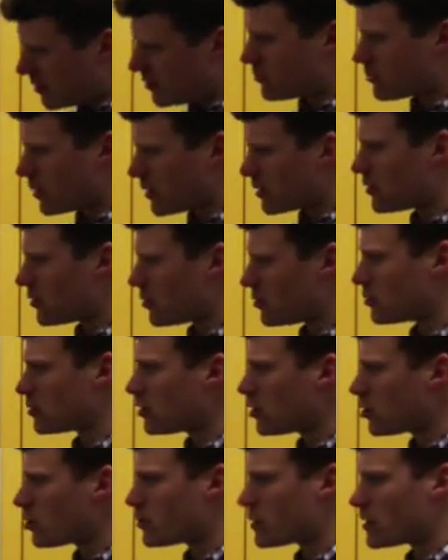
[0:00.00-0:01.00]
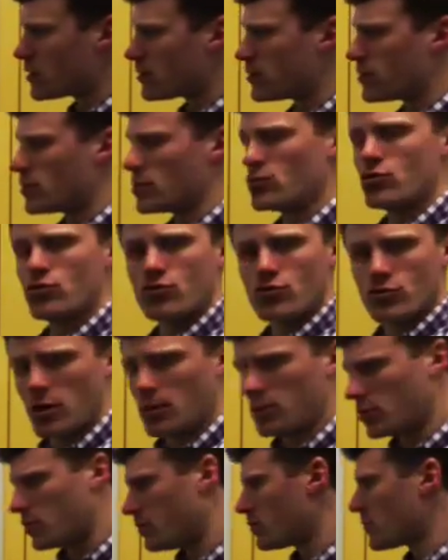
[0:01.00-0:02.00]
run into a little bit of
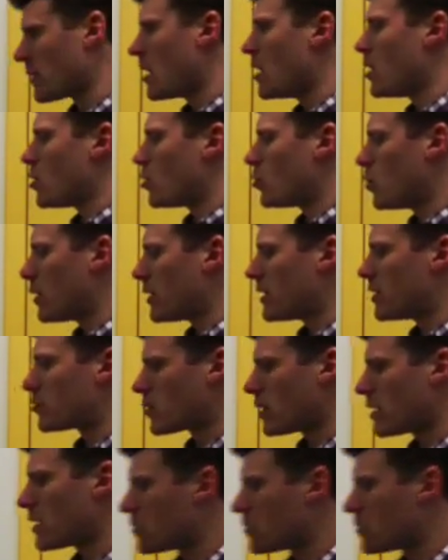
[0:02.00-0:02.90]
trouble when they try